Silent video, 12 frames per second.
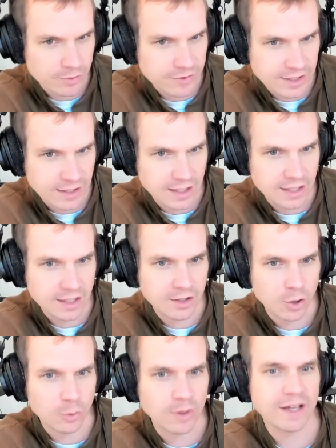vanilla
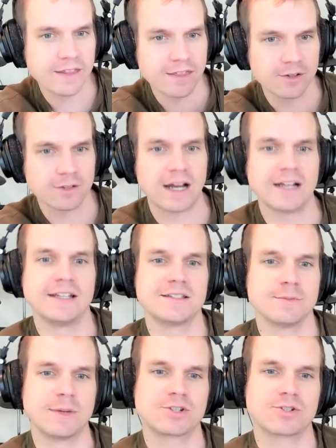OAuth, or I need
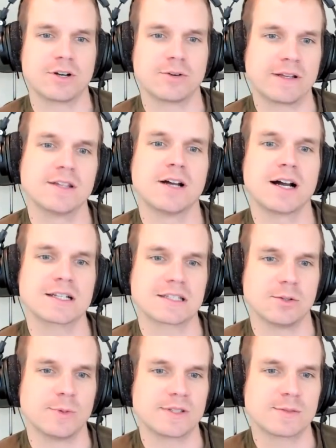to make sure I read the docs a
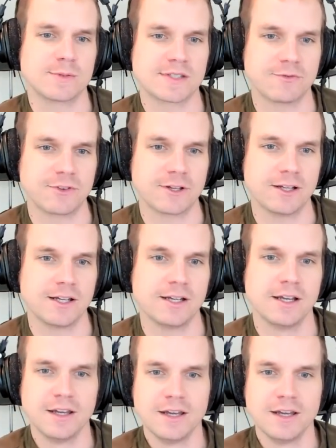little bit specifically.